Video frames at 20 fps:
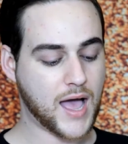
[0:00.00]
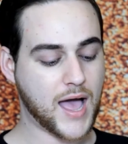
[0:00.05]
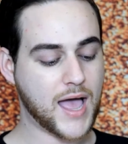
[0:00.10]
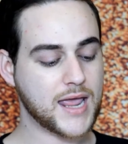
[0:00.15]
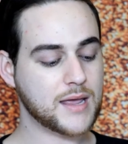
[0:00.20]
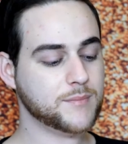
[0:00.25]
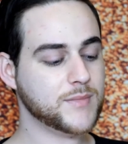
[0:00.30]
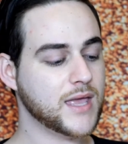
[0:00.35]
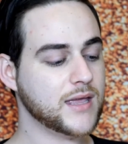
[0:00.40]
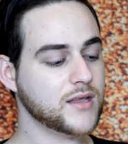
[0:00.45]
I
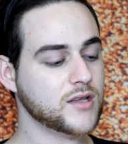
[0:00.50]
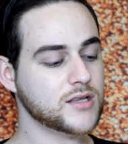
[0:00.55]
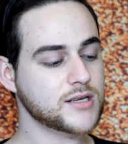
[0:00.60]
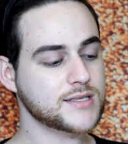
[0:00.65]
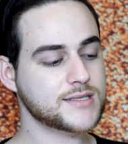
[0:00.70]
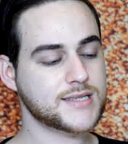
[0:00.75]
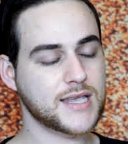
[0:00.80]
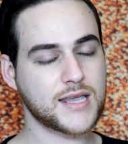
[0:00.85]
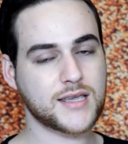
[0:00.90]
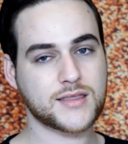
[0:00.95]
am then going
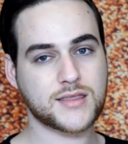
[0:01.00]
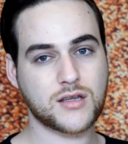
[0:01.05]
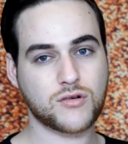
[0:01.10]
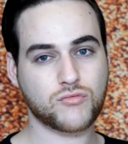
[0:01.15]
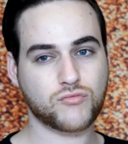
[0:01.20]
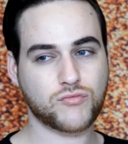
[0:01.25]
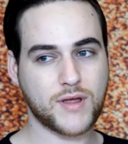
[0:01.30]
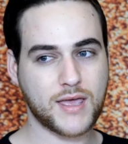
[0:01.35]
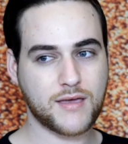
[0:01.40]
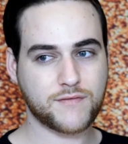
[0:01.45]
to take the
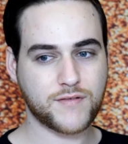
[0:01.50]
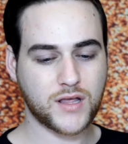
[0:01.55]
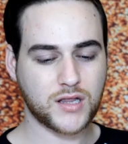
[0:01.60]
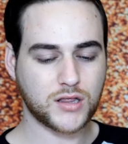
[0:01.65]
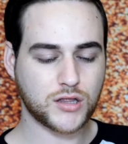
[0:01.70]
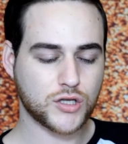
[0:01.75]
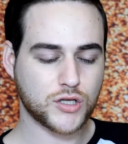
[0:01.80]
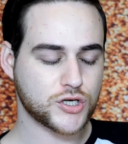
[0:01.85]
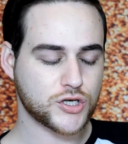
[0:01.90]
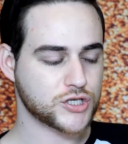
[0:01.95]

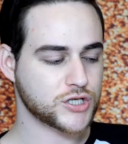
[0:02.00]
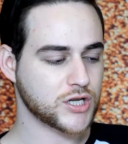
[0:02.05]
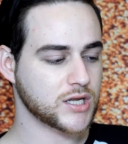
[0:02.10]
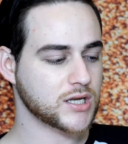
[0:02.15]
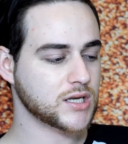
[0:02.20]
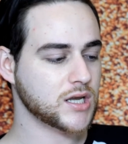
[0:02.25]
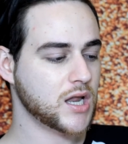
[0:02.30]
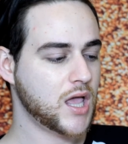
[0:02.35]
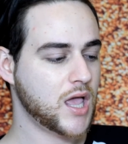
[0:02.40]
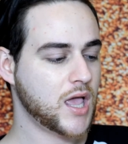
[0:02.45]

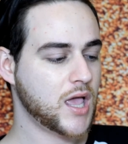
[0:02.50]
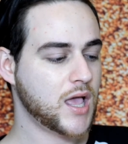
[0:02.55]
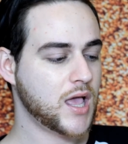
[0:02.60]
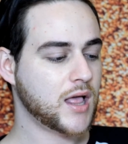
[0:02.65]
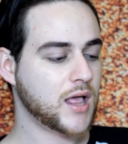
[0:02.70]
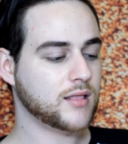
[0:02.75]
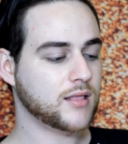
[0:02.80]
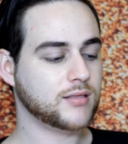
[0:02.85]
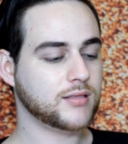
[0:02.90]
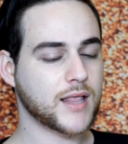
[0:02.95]
Revolution
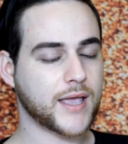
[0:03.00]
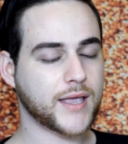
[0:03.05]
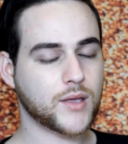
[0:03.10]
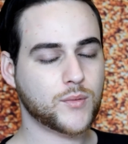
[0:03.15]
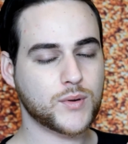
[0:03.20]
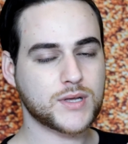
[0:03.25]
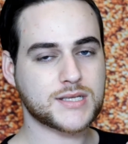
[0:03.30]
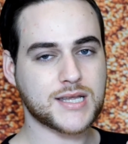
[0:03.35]
Liquid